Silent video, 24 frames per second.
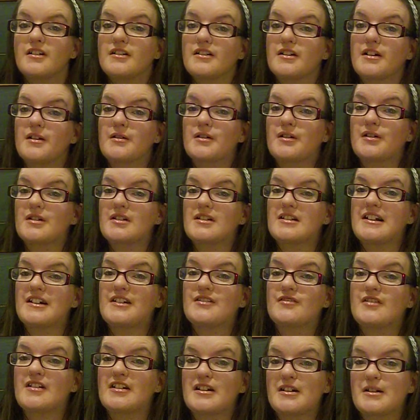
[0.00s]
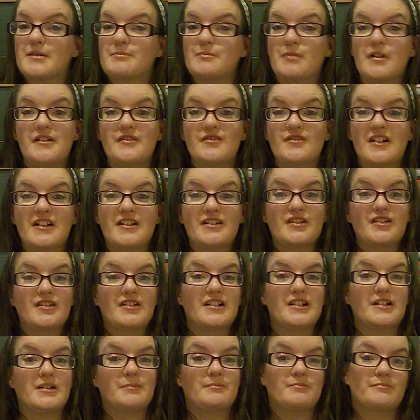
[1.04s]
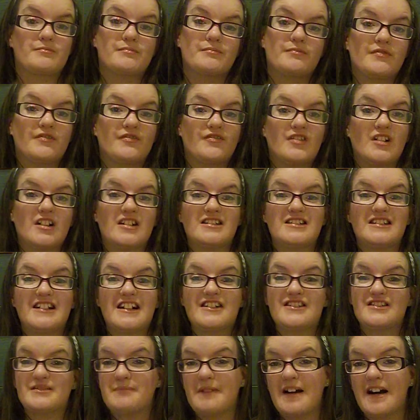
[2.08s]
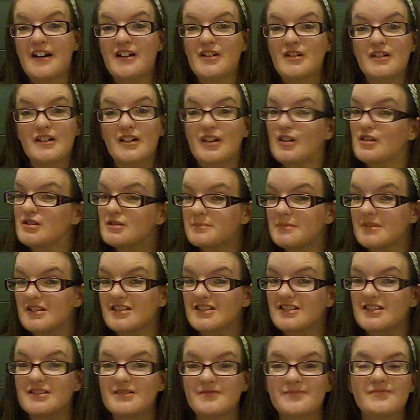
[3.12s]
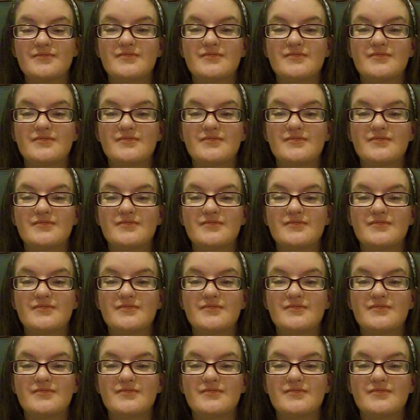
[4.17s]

they're a good thing for your boyfriend or your fiancé to buy, or your husband.